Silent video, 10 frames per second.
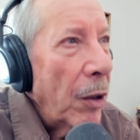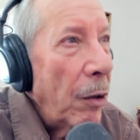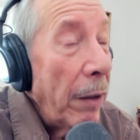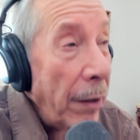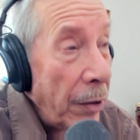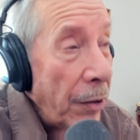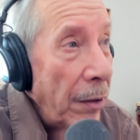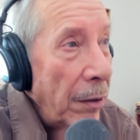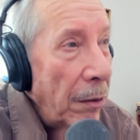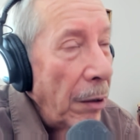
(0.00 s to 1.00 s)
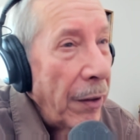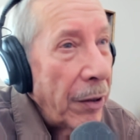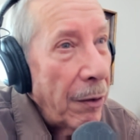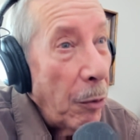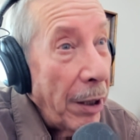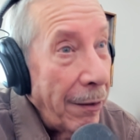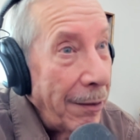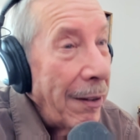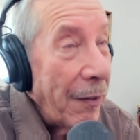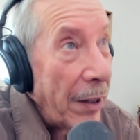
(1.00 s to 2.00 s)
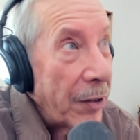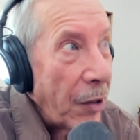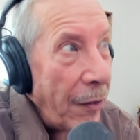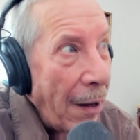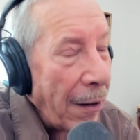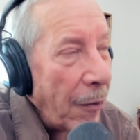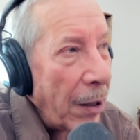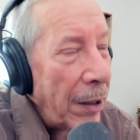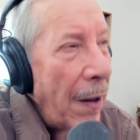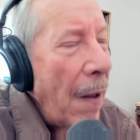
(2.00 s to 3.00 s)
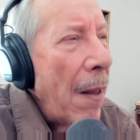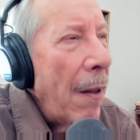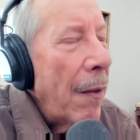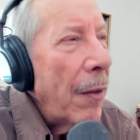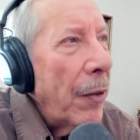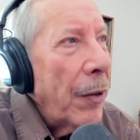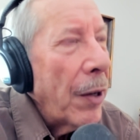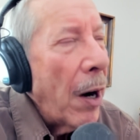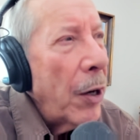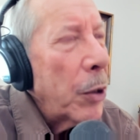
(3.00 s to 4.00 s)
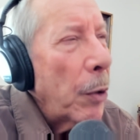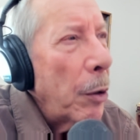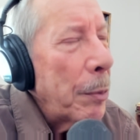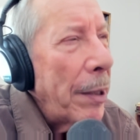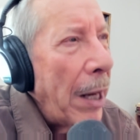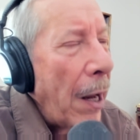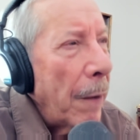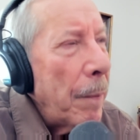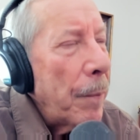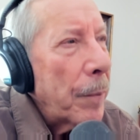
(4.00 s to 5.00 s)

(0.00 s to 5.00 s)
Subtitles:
grievous, whatever, if I said that correctly. The hardest one was my dad.